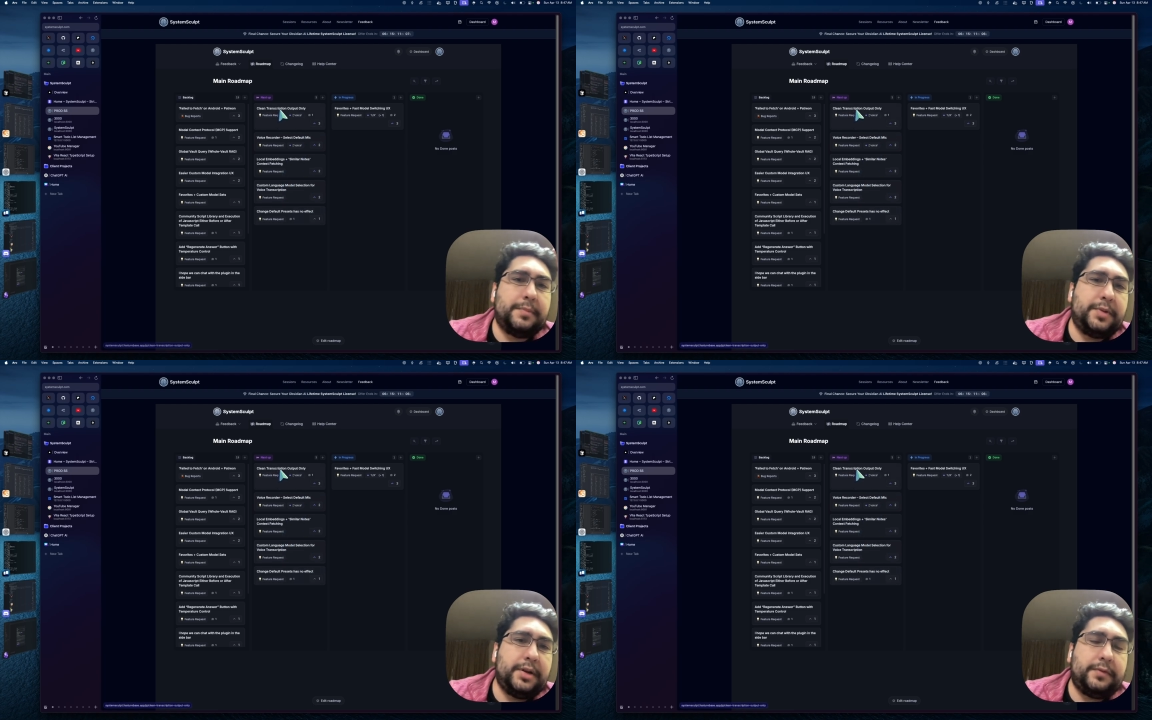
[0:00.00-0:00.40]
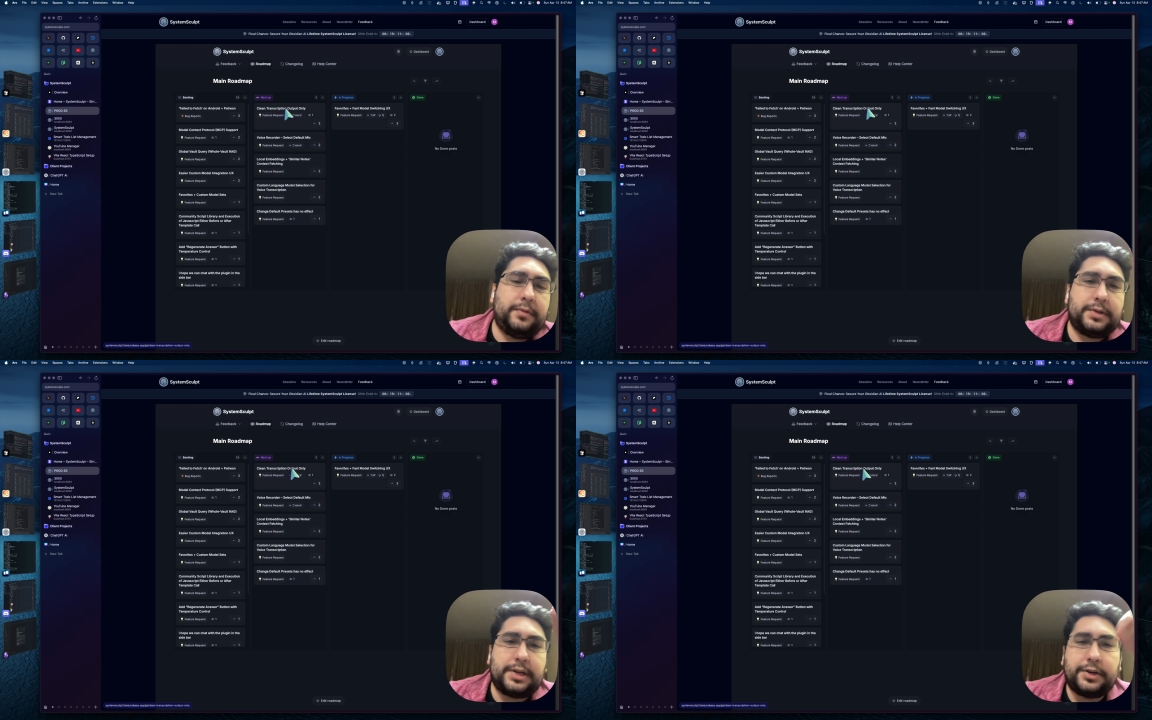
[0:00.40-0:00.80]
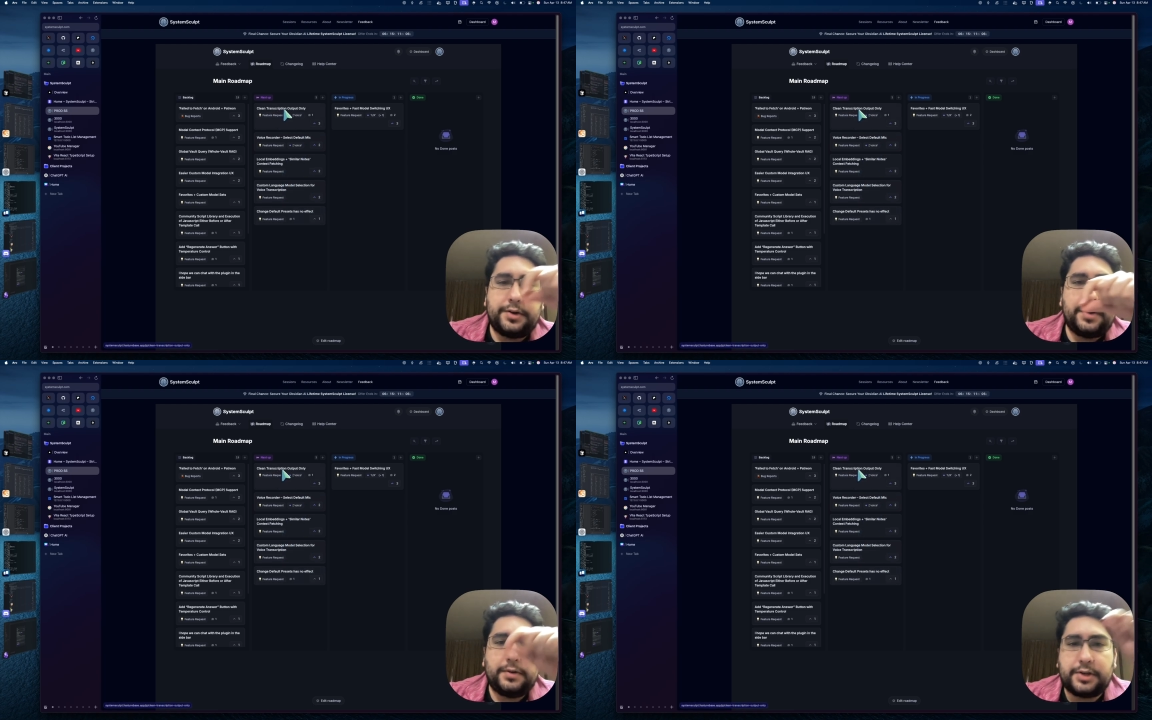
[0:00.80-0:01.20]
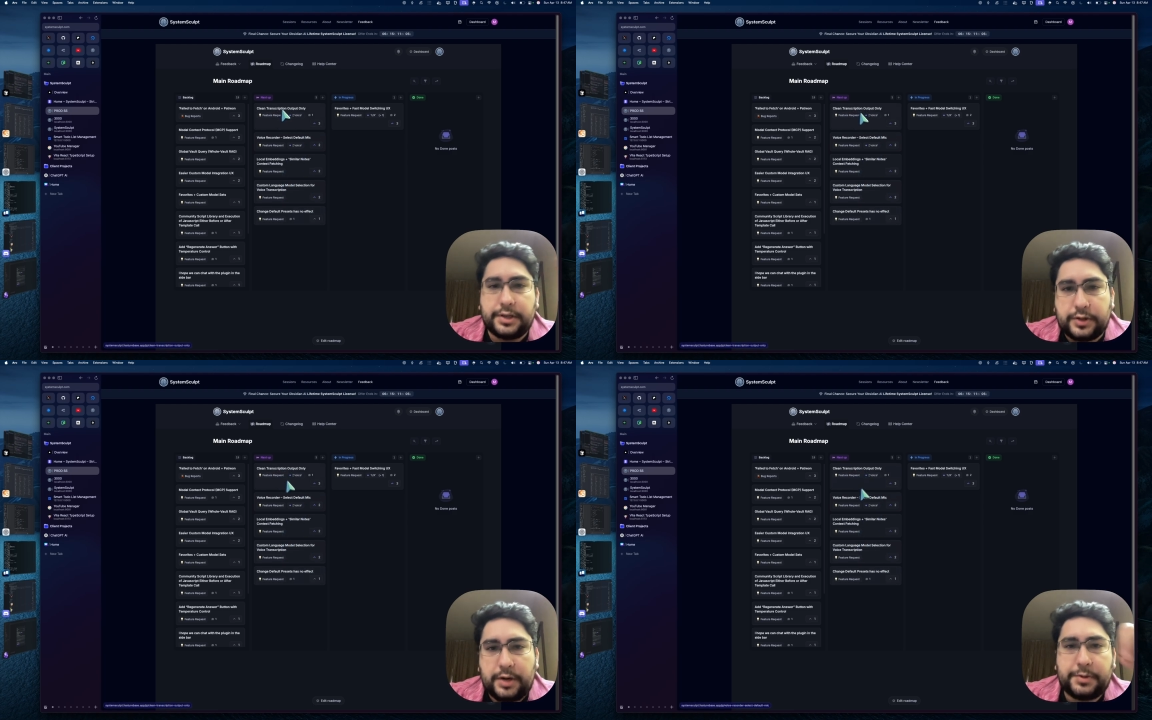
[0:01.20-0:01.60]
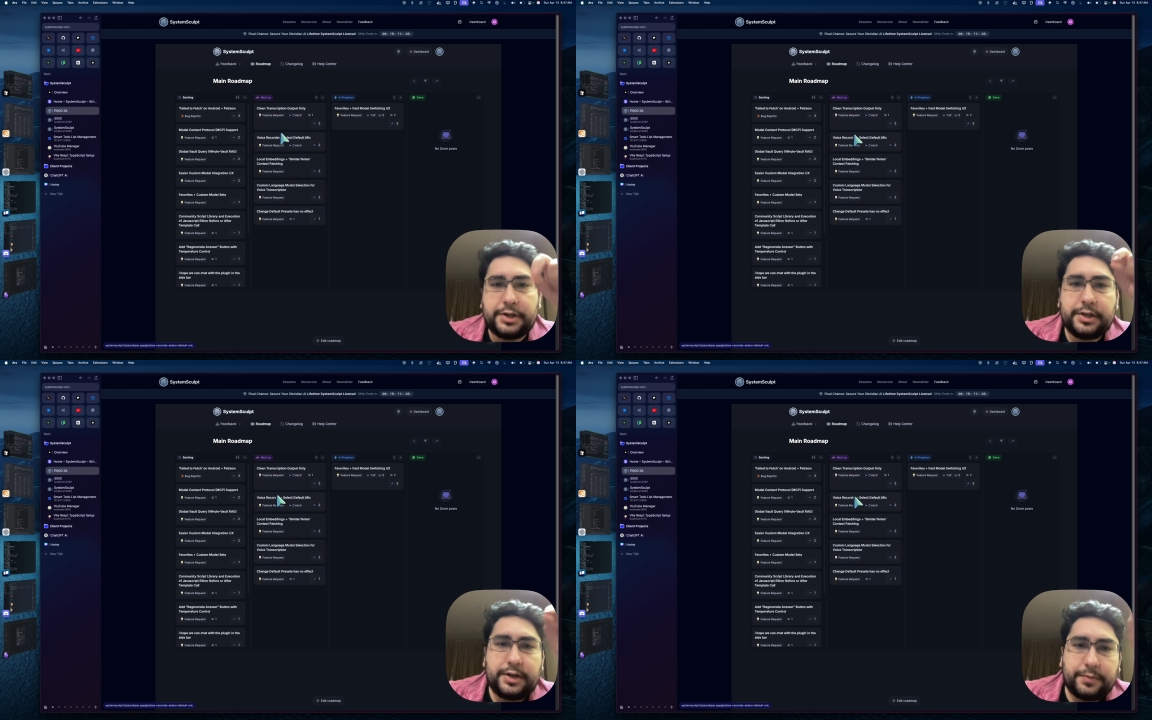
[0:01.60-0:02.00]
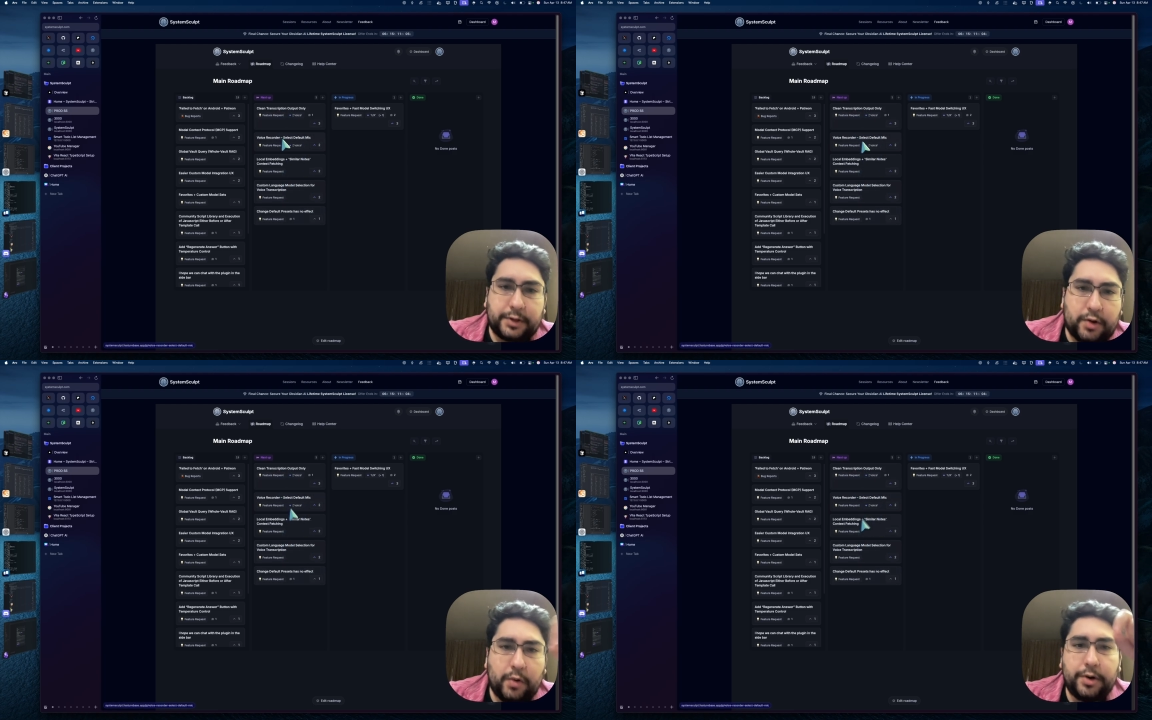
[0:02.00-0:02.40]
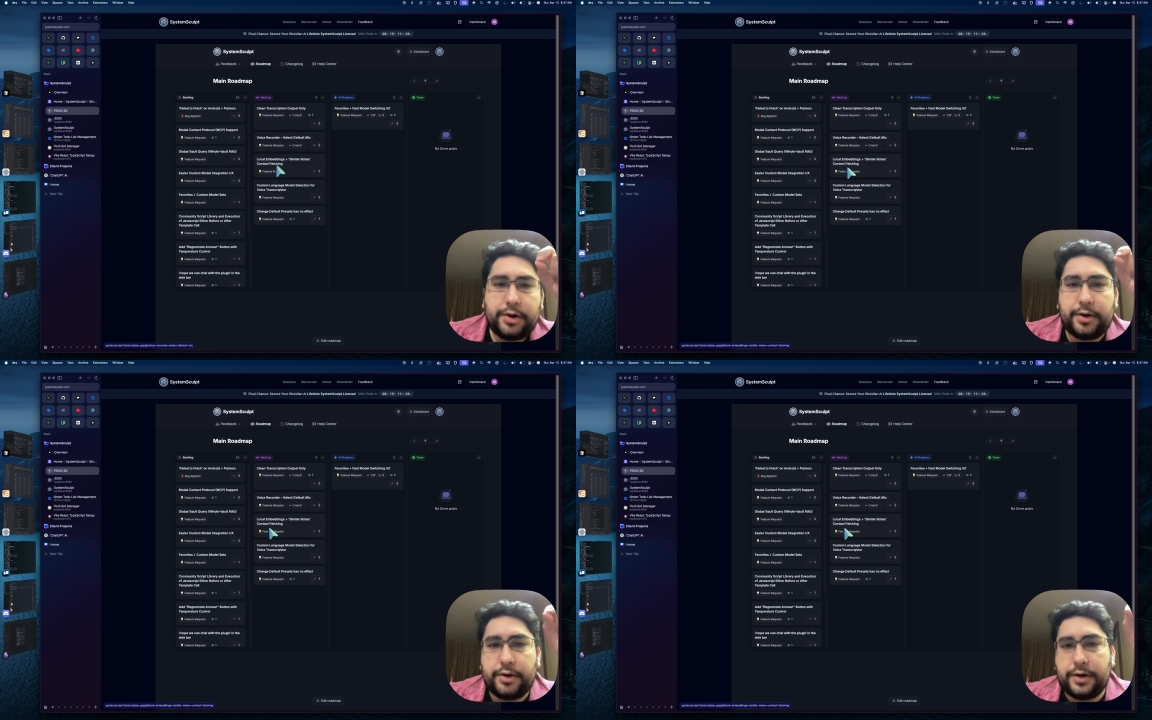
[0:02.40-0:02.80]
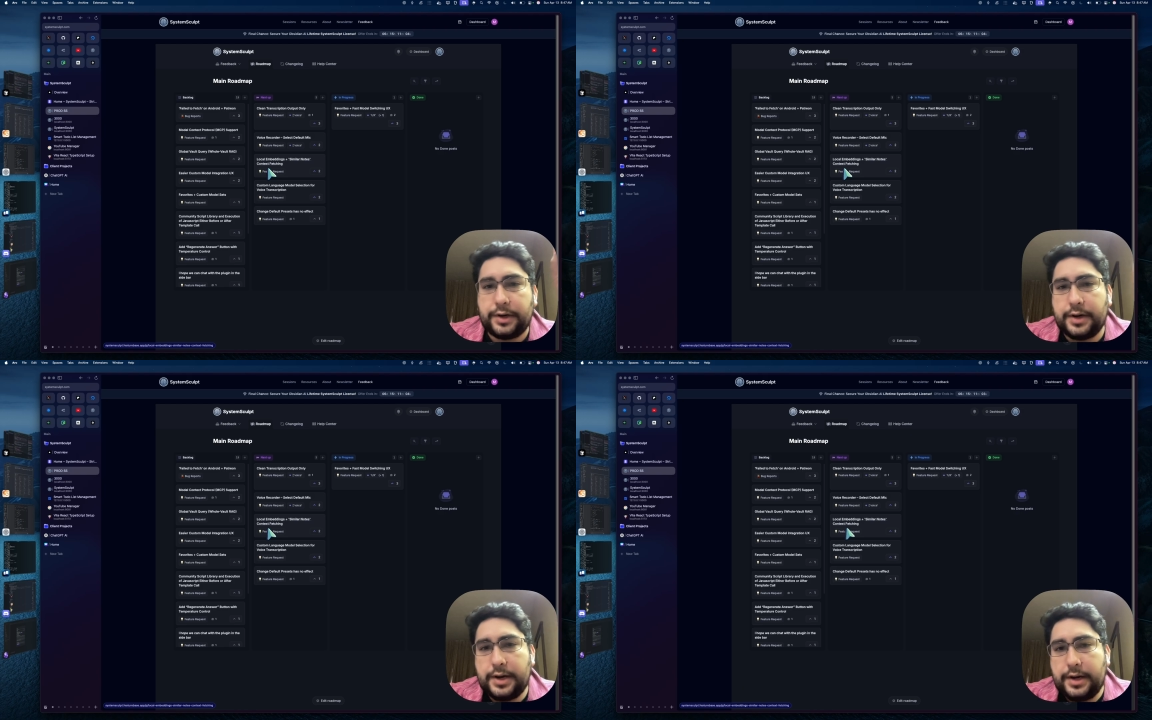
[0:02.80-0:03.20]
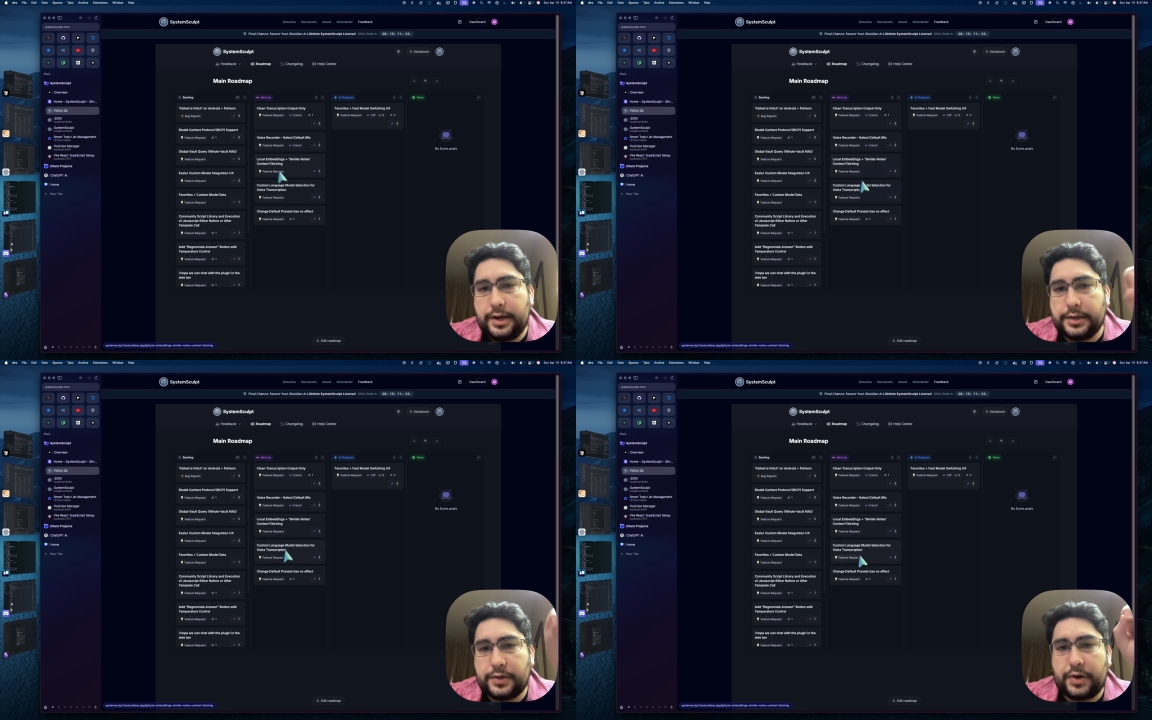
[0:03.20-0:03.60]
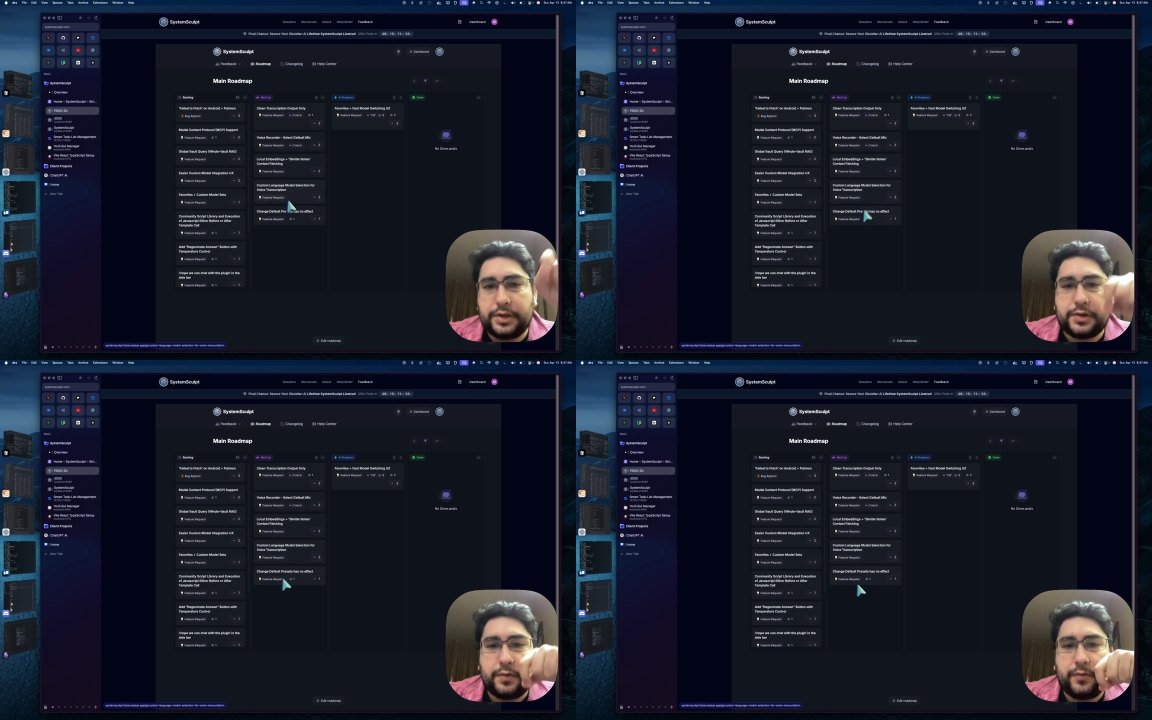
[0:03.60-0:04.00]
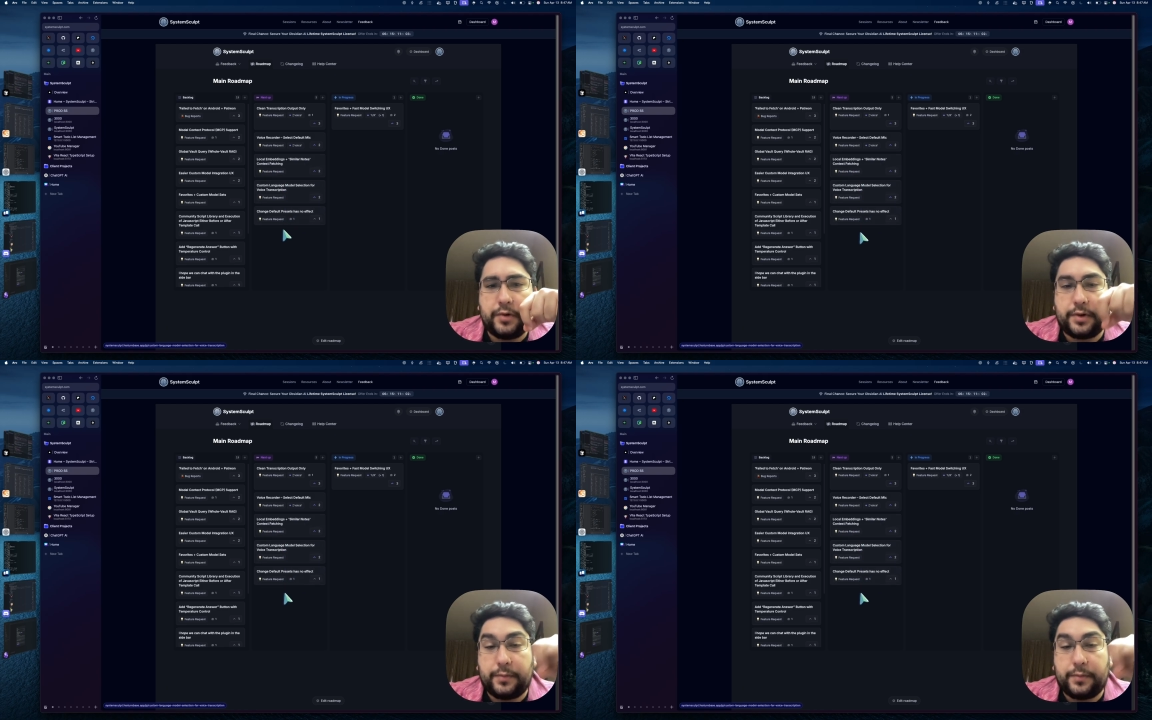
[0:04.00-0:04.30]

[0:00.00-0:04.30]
being centered around transcription and recorder and so on and so forth.